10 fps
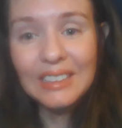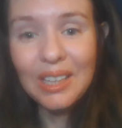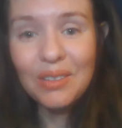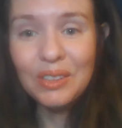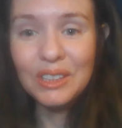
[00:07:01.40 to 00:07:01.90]

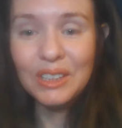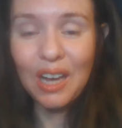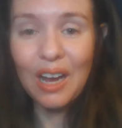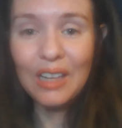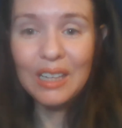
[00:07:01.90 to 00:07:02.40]
all we're
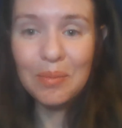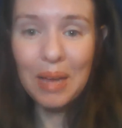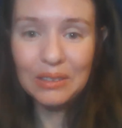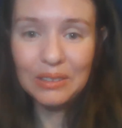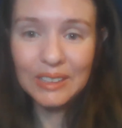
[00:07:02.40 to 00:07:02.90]
talking
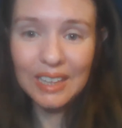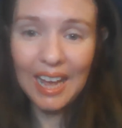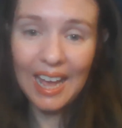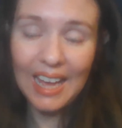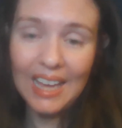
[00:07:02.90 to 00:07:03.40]
about
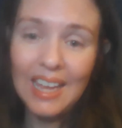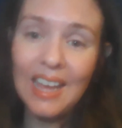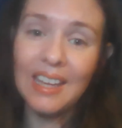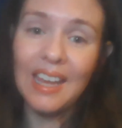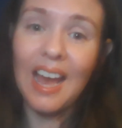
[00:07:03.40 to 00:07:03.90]
today.
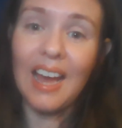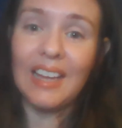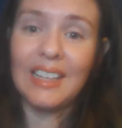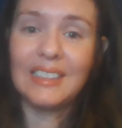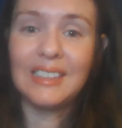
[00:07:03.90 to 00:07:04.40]
Yeah,
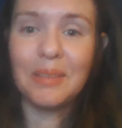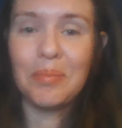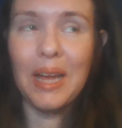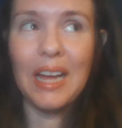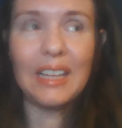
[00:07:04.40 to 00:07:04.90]
it's a
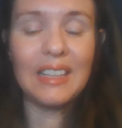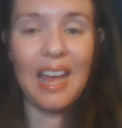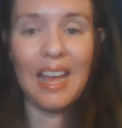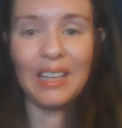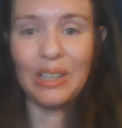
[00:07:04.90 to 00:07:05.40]
bug
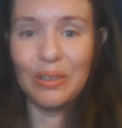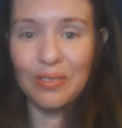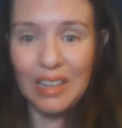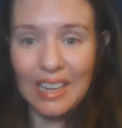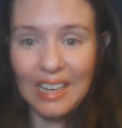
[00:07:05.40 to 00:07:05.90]
that you
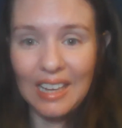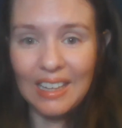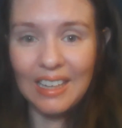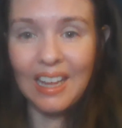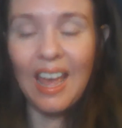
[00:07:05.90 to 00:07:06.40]

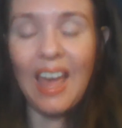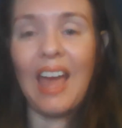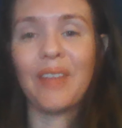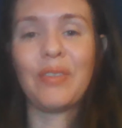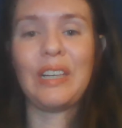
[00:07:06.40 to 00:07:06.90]
need,
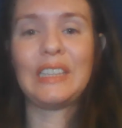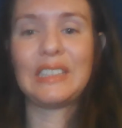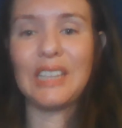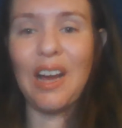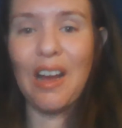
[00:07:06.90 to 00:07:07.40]
and when
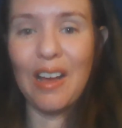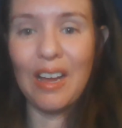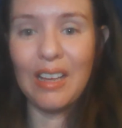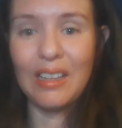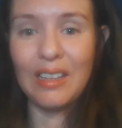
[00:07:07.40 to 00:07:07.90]
it's
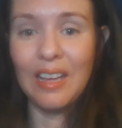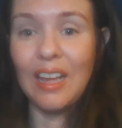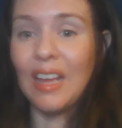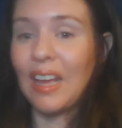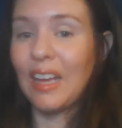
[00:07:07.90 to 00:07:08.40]
gone,
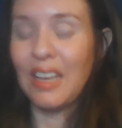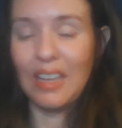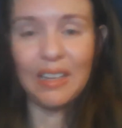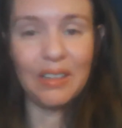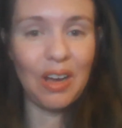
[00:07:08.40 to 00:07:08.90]
it
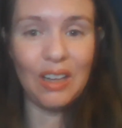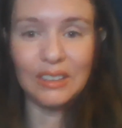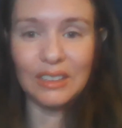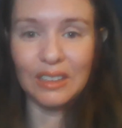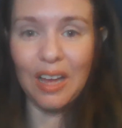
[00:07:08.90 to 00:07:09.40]
can
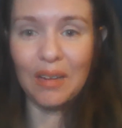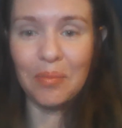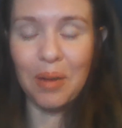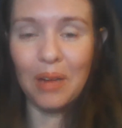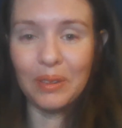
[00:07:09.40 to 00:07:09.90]
cause a lot of
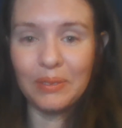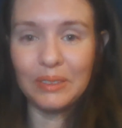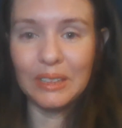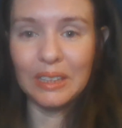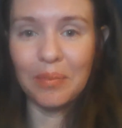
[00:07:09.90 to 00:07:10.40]

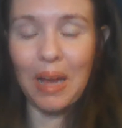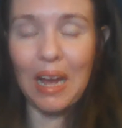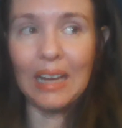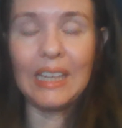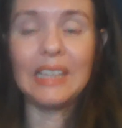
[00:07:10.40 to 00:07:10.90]
problems in the
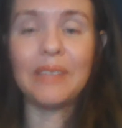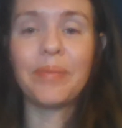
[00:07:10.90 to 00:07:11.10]
body.